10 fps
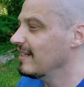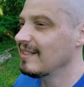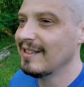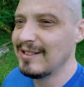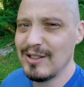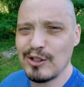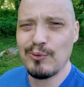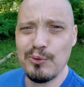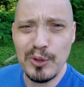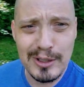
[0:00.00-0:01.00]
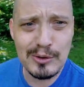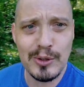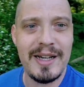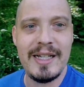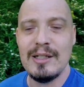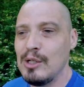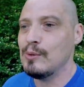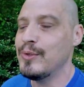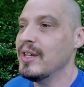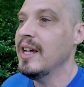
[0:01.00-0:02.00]
It's just frustrating to
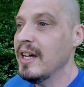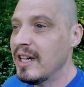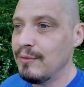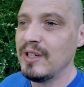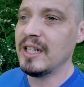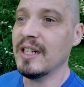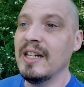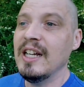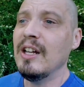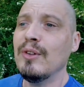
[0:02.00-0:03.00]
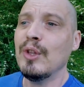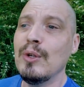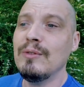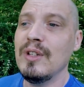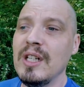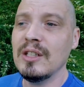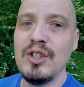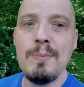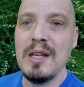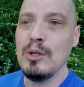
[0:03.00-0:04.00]
use NVIDIA, even though NVIDIA
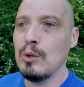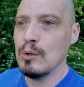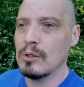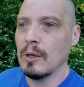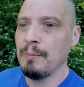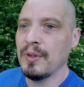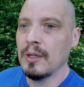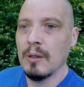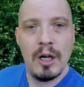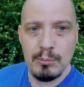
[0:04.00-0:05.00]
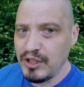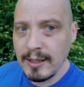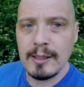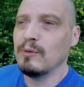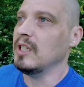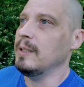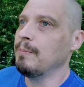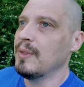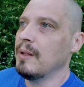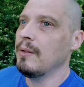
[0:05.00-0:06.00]
GPUs, objectively,
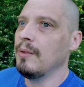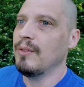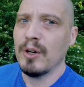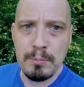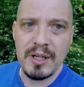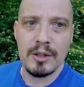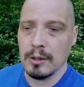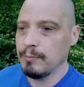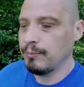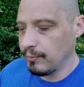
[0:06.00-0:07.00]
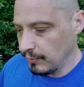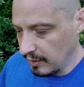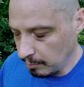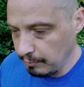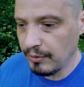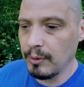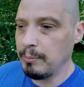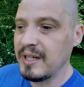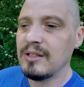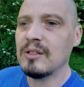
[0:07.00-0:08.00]
they're better. The, the
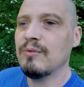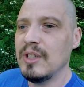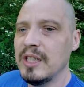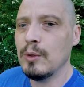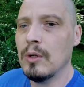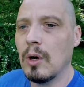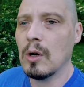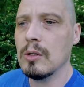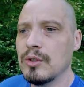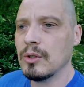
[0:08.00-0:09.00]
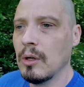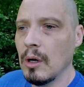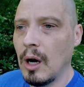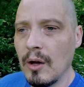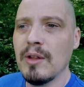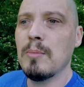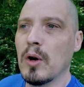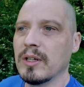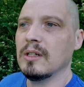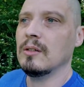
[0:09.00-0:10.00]
best video cards on the
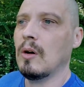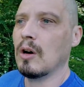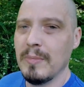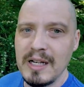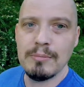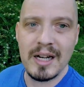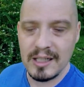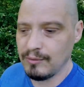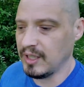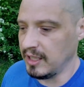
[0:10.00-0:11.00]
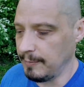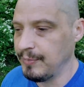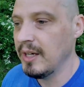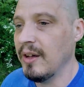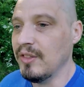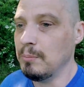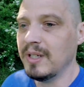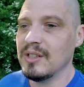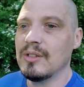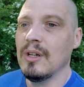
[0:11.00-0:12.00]
market are made by NVIDIA, and the
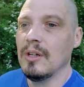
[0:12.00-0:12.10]
best